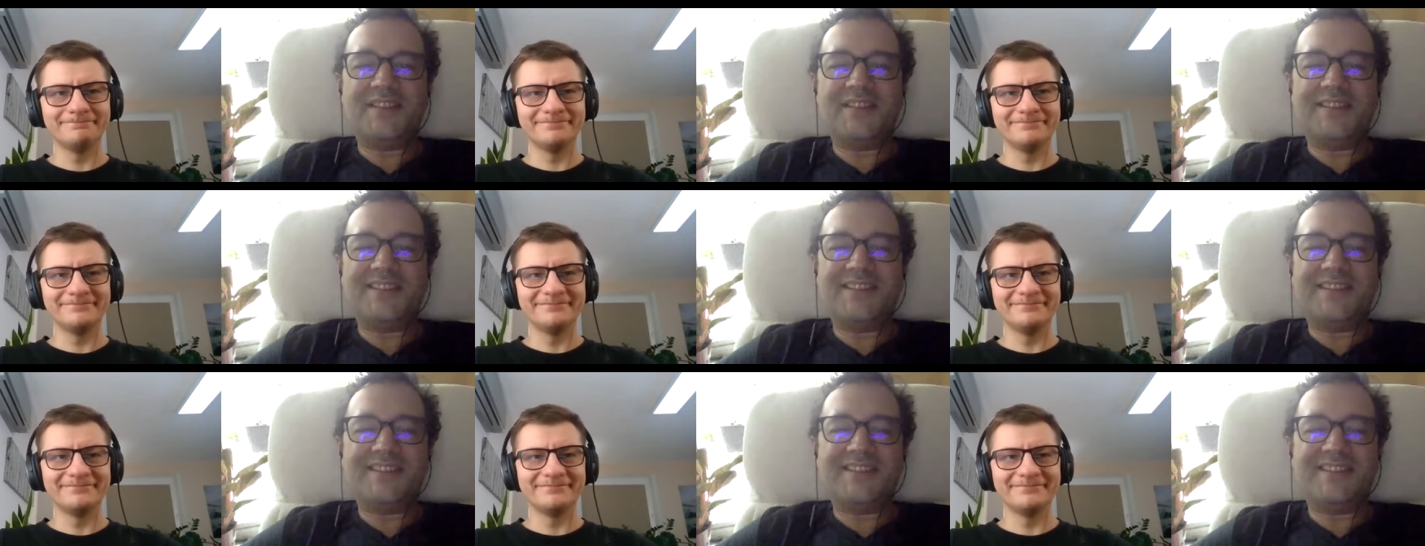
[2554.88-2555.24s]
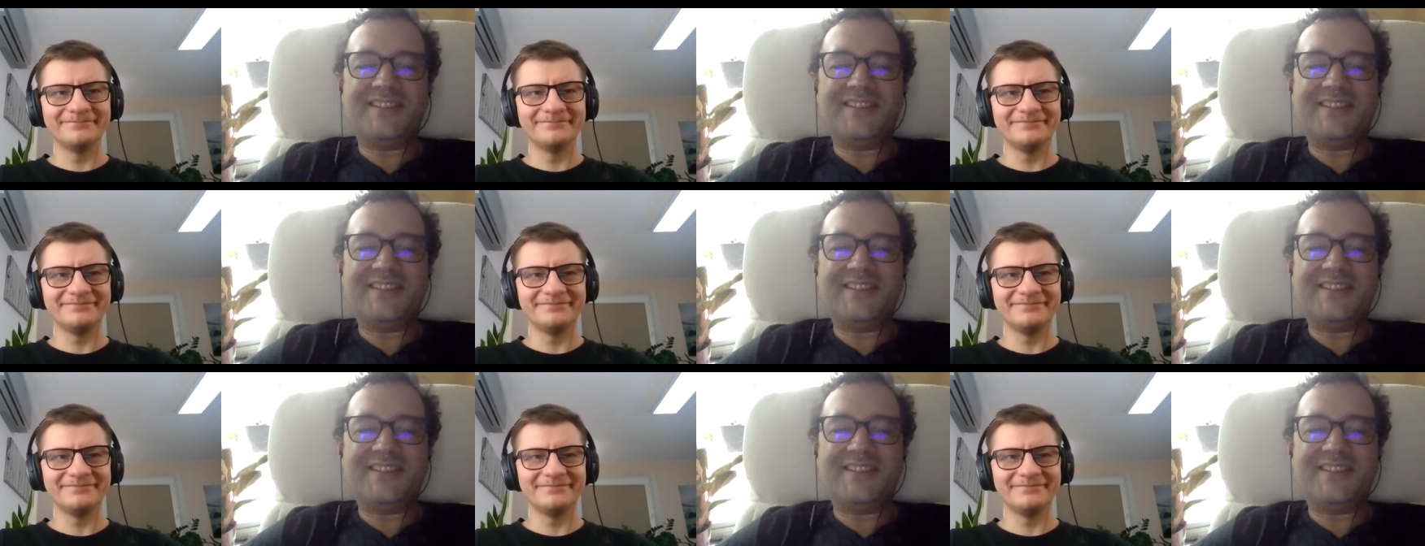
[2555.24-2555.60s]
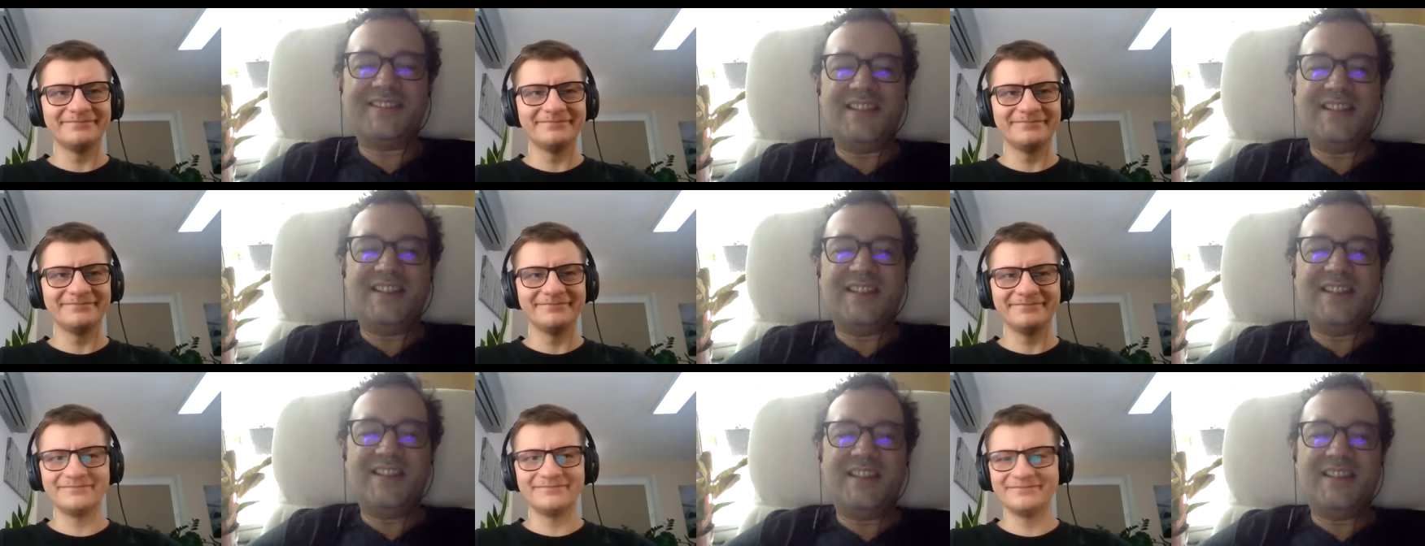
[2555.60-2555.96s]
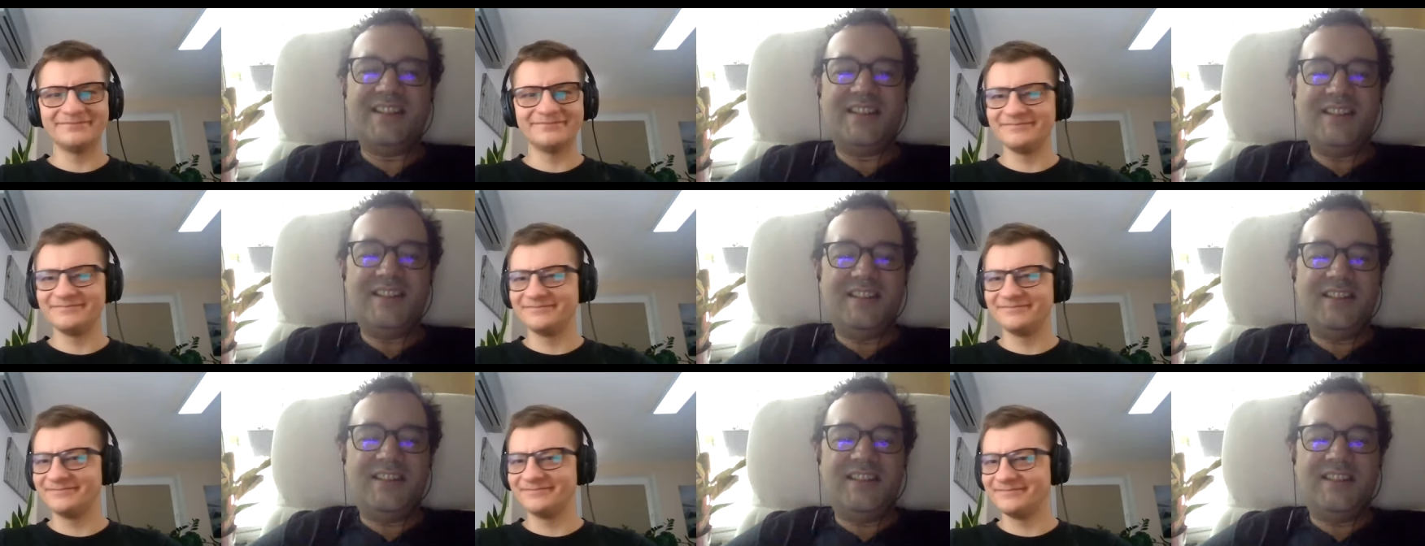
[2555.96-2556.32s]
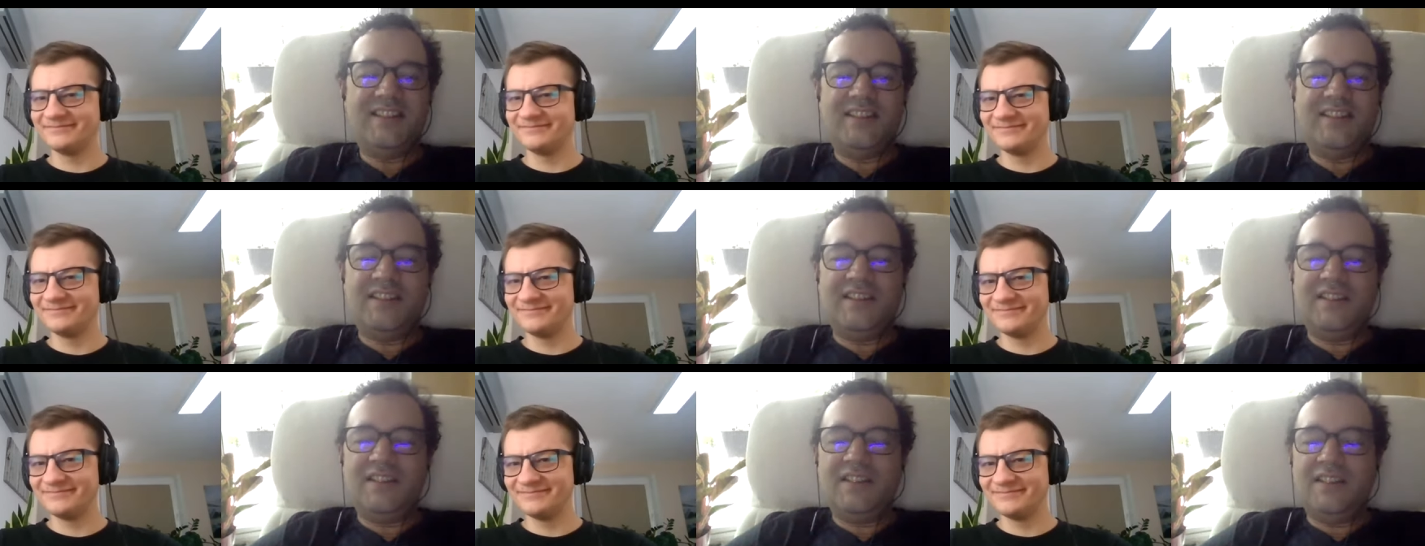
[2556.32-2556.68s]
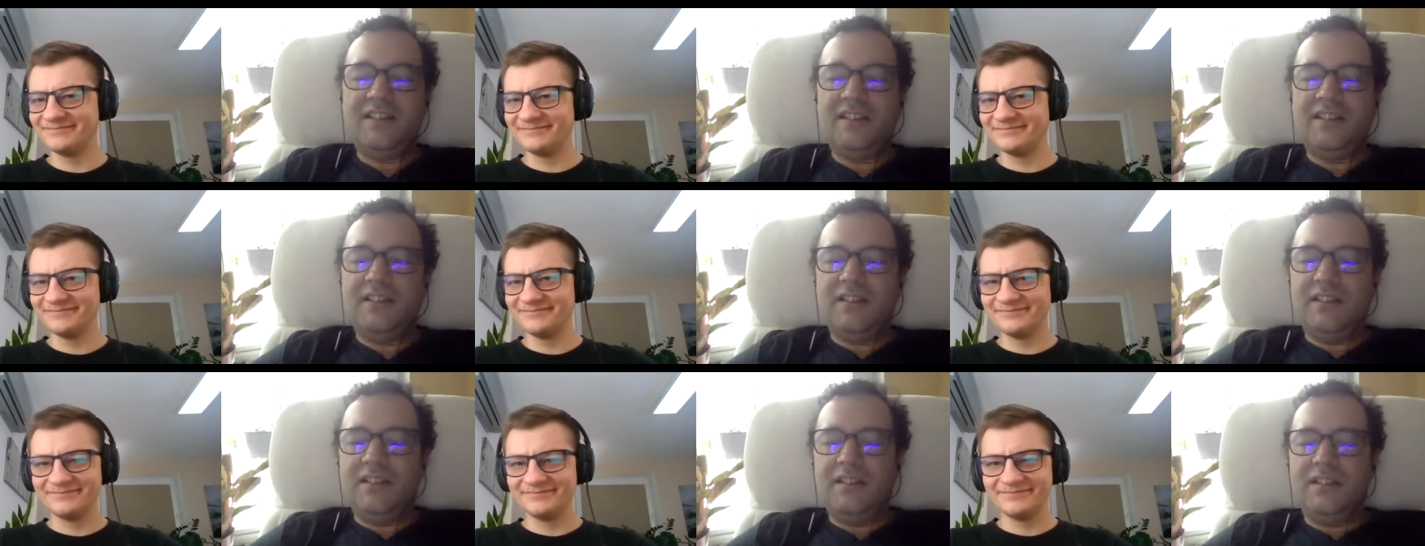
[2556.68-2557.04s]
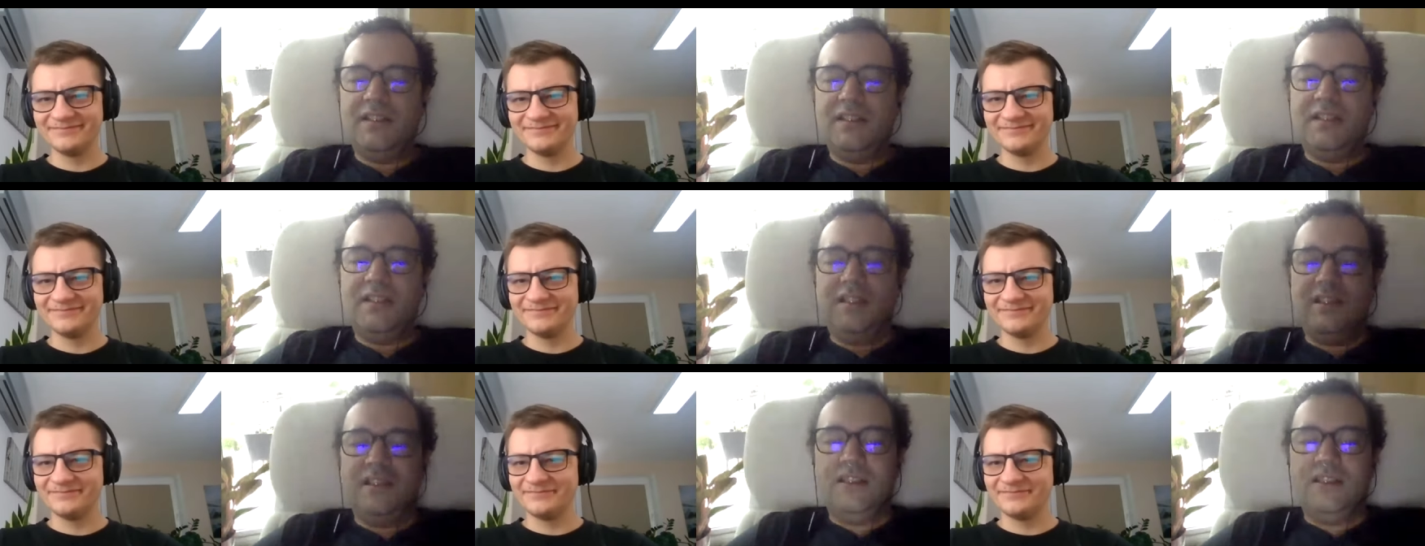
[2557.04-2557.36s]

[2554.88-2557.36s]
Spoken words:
Nothing is said.